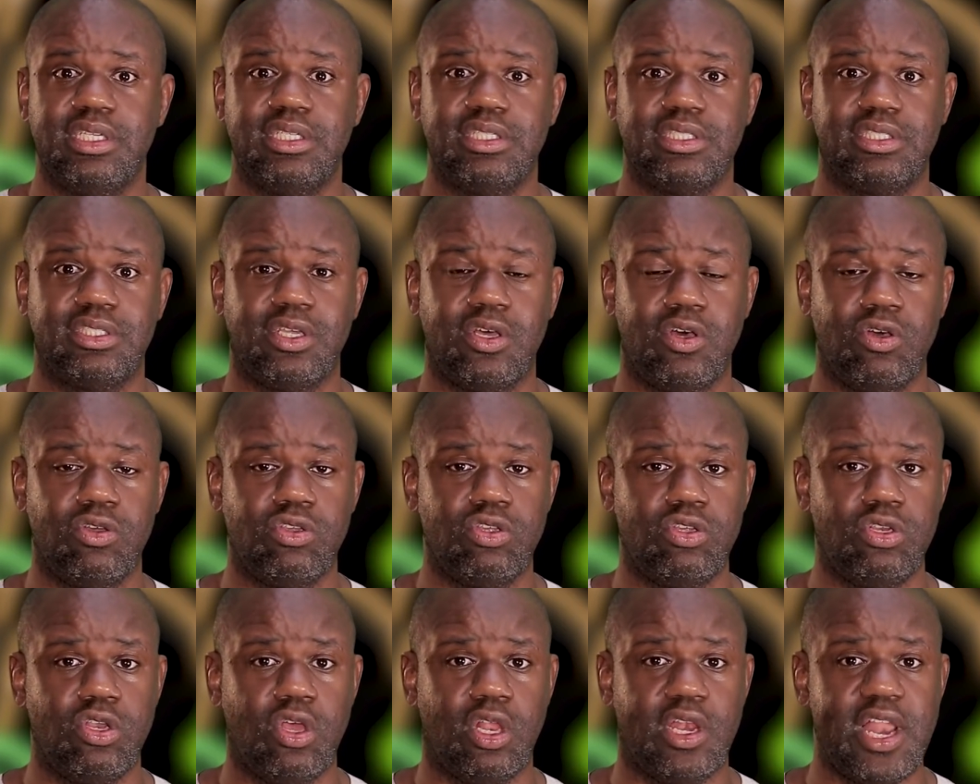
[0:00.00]
So
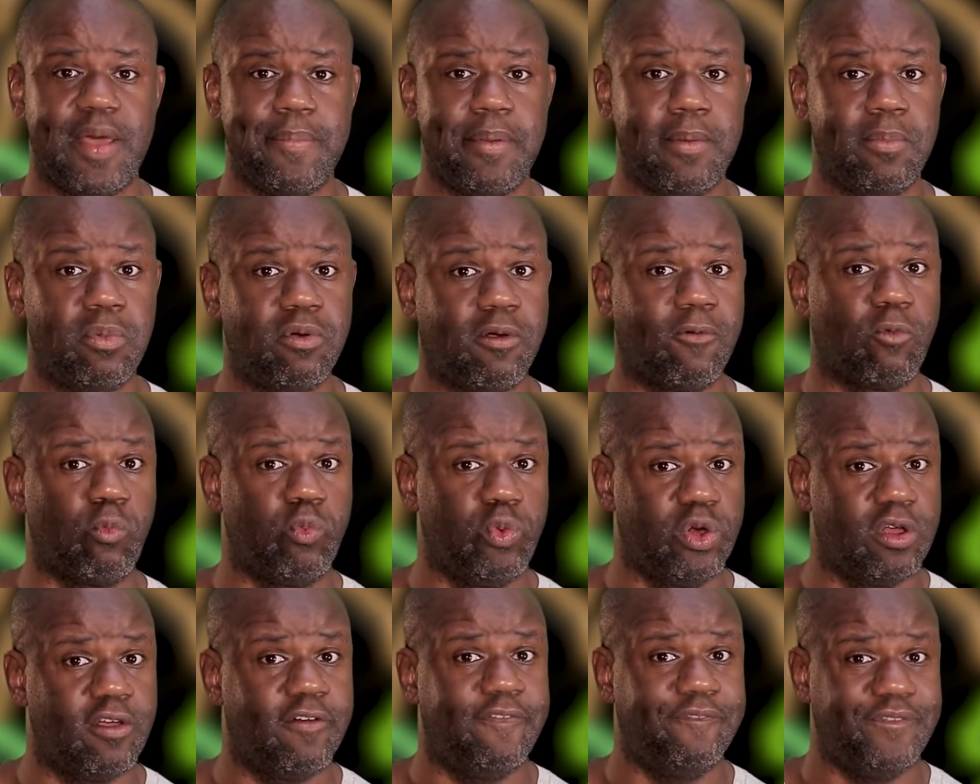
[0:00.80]
a lot of people are
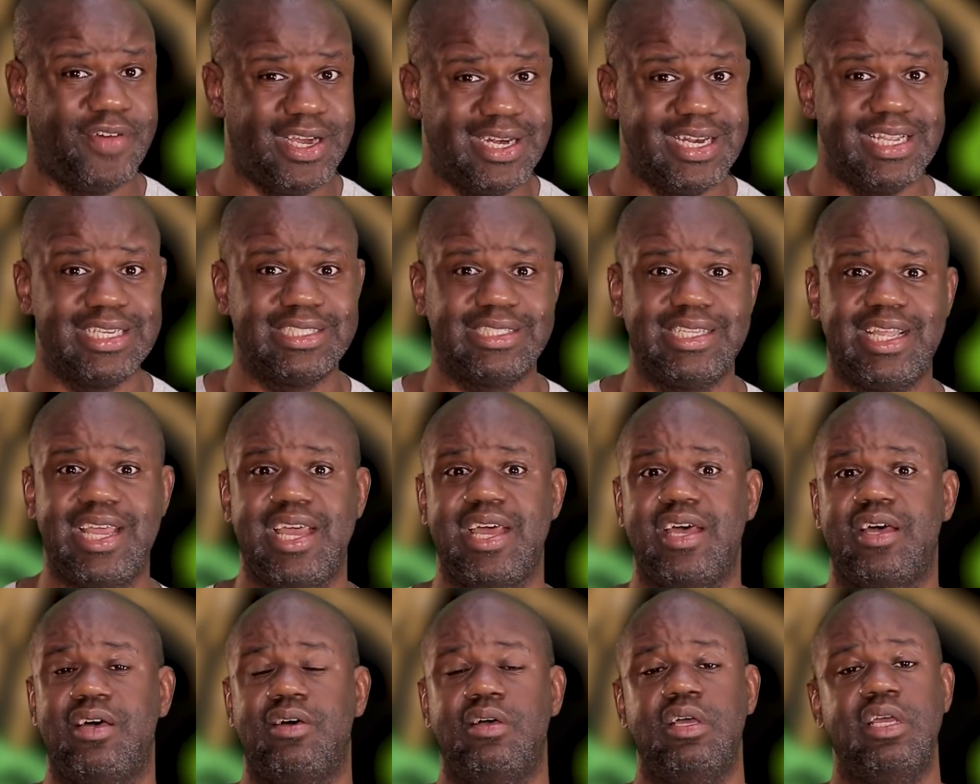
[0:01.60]
real funny
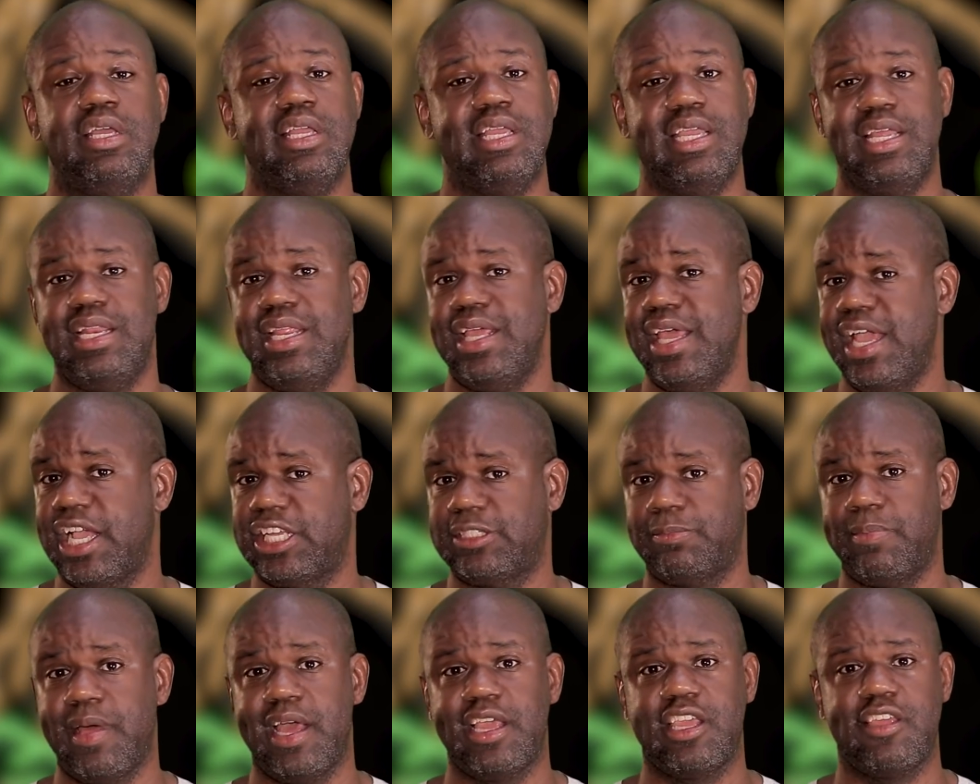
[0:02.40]
style in
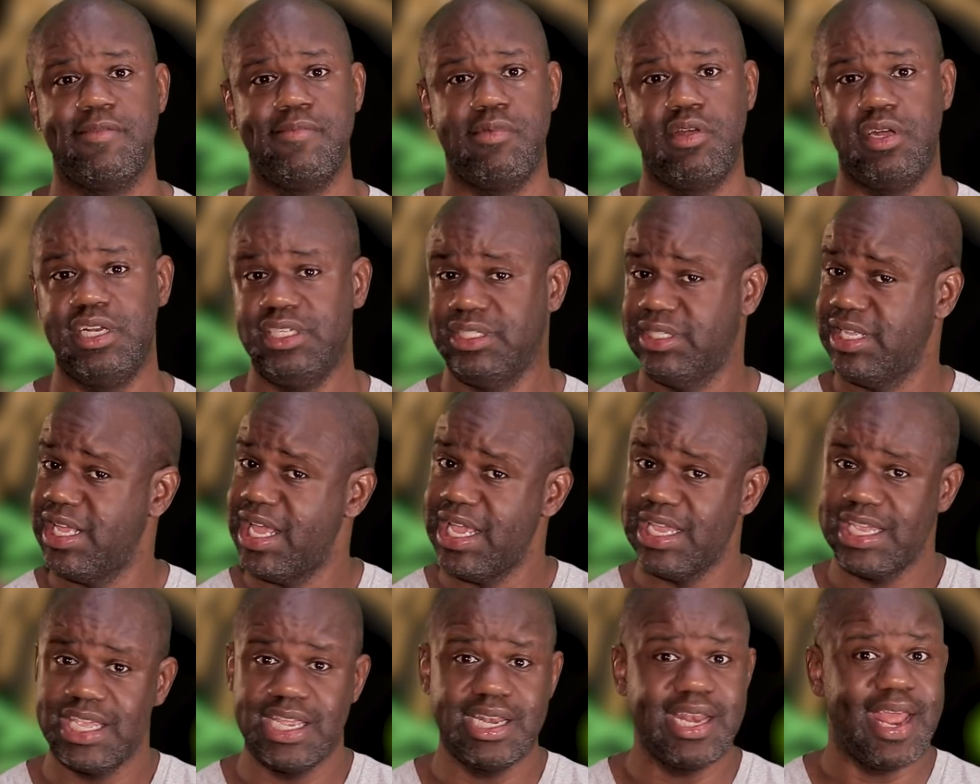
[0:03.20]
expat communities.
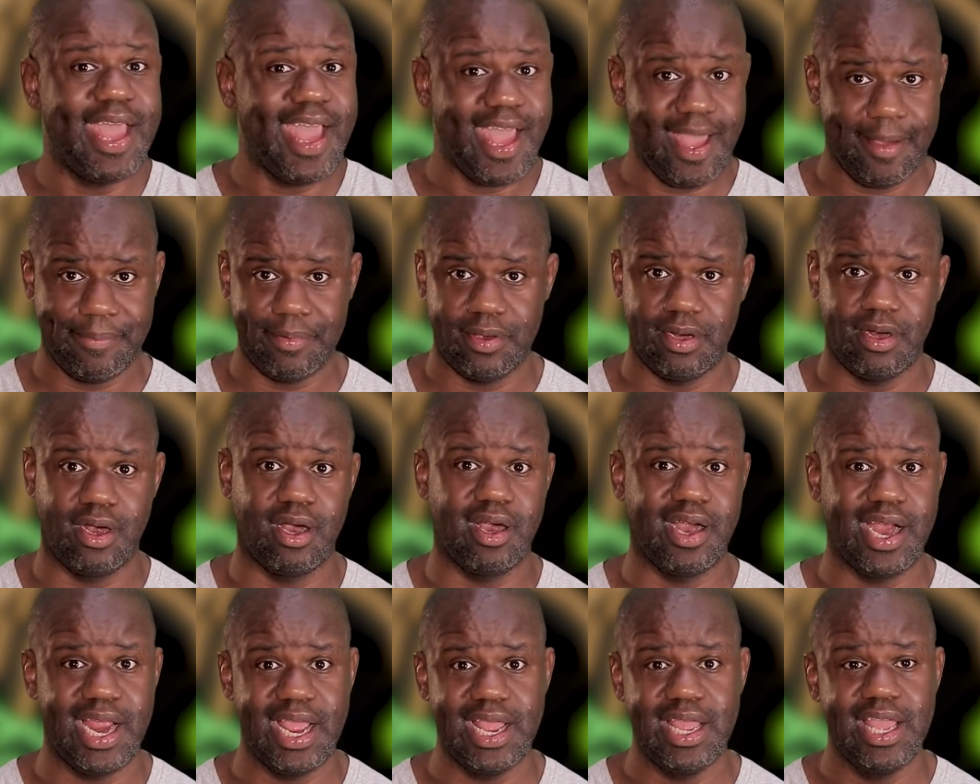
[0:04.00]
It can happen,
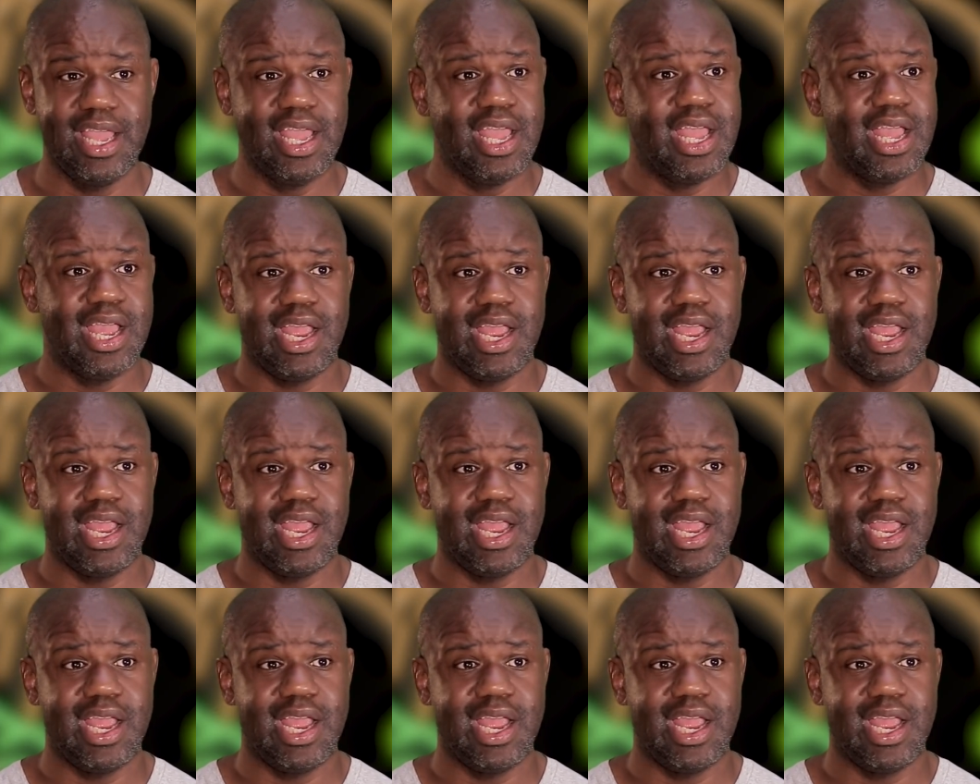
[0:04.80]
all right?